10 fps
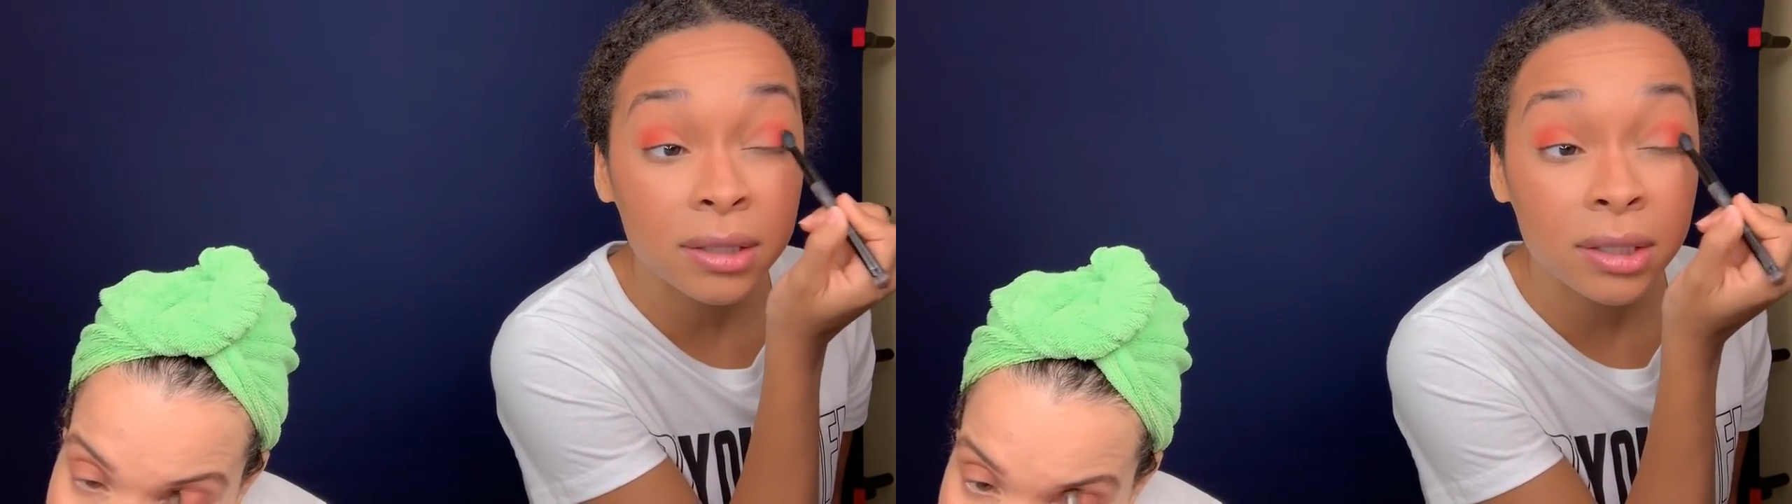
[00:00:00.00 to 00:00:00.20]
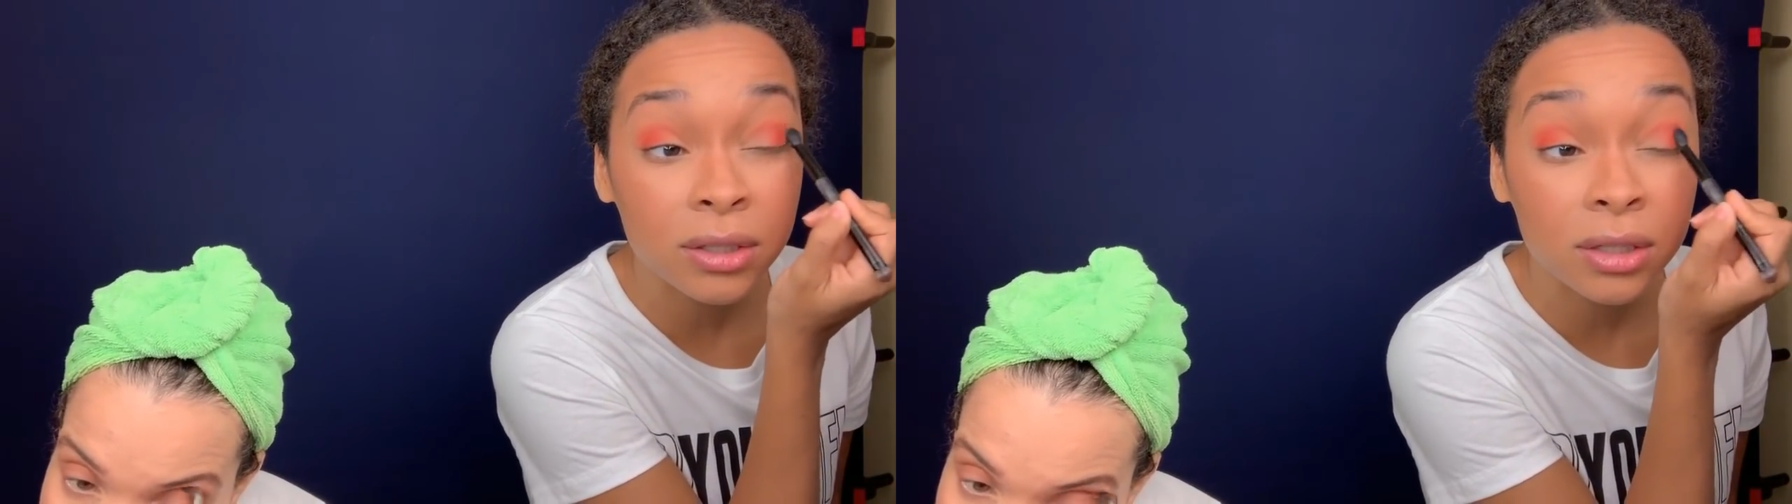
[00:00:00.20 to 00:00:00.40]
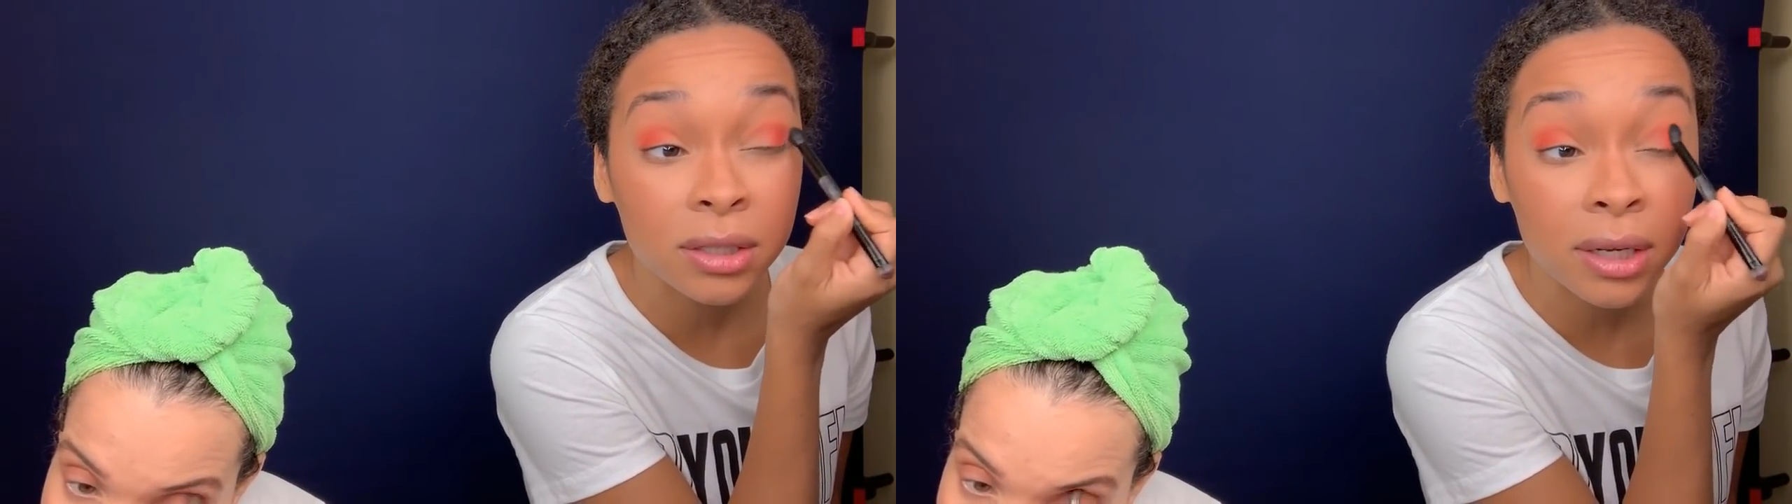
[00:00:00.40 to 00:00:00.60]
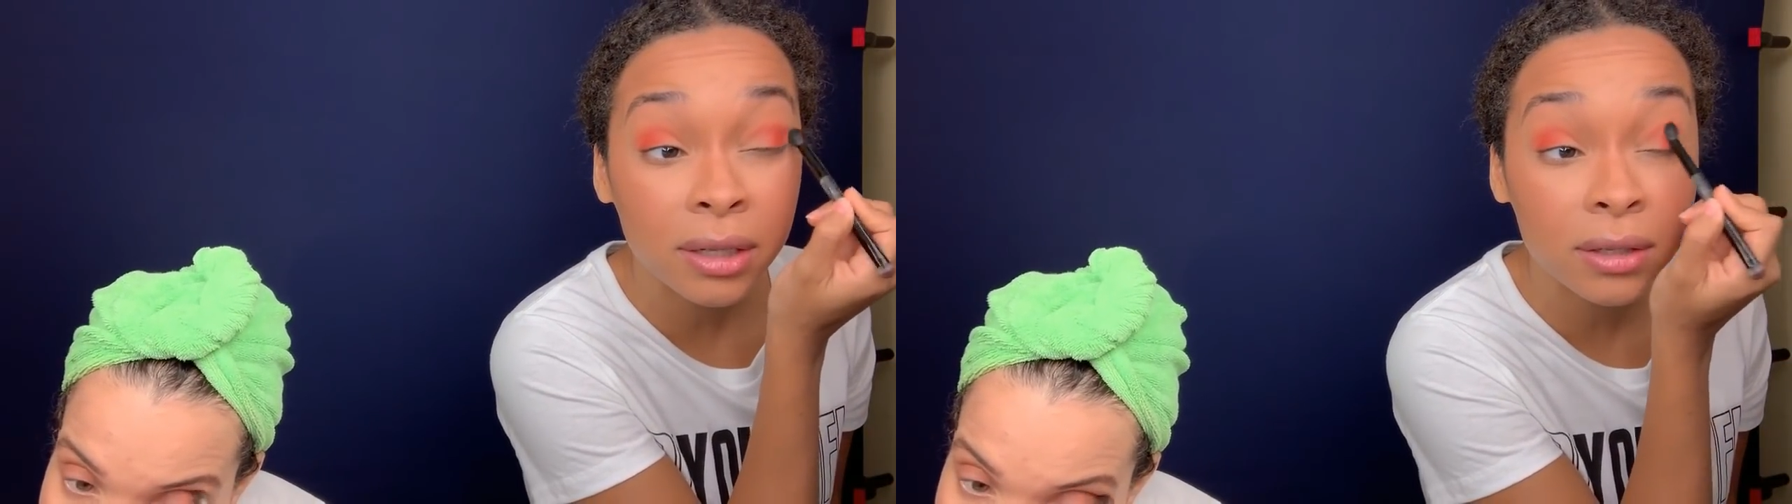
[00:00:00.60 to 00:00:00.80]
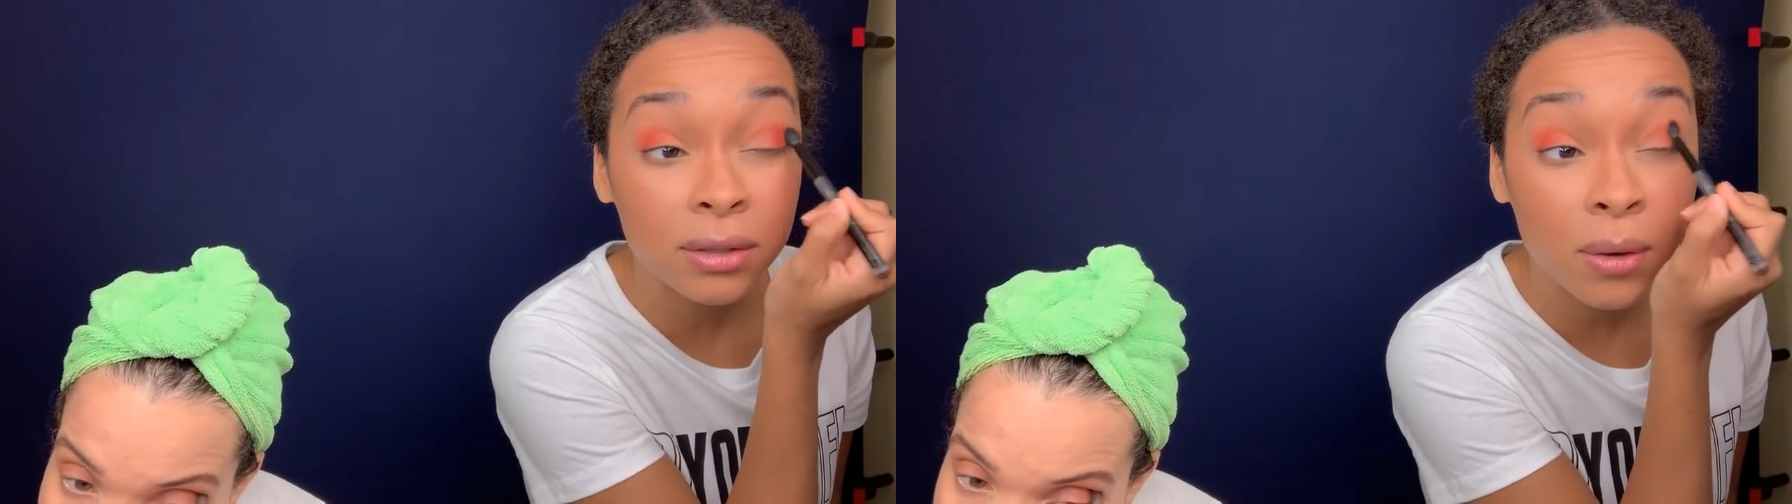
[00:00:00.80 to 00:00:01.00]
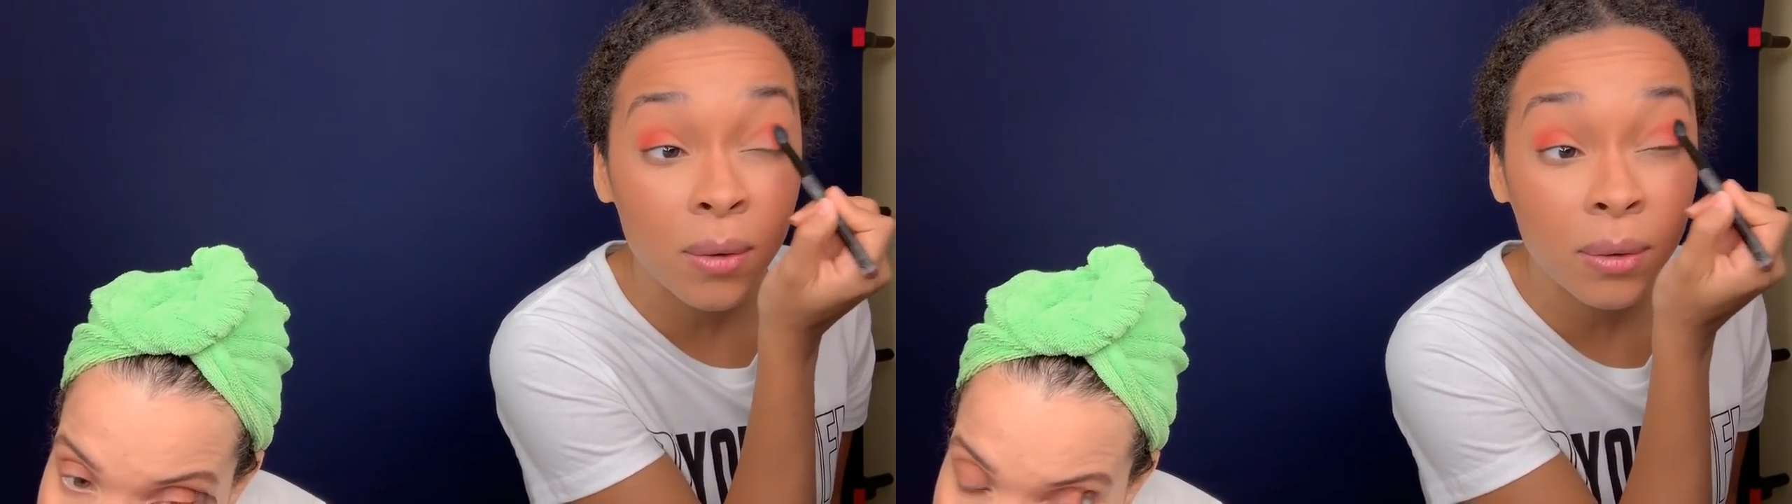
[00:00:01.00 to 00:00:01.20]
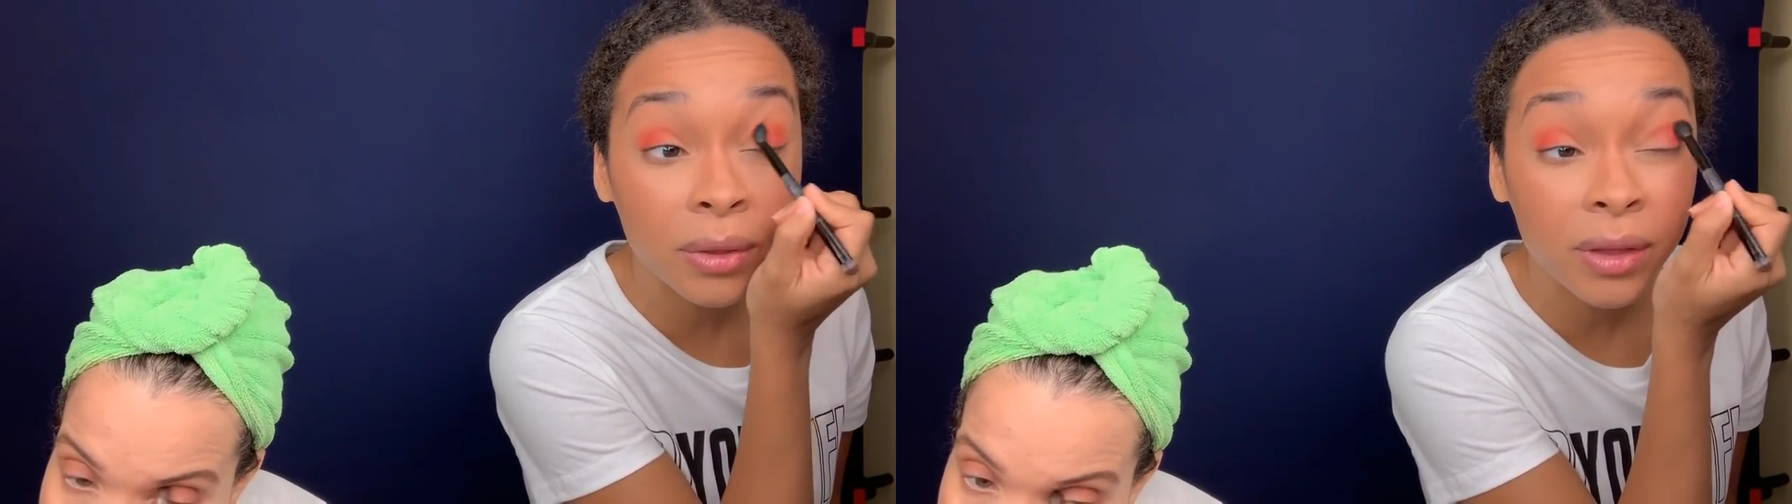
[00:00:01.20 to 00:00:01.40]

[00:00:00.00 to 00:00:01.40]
and it's just like this whole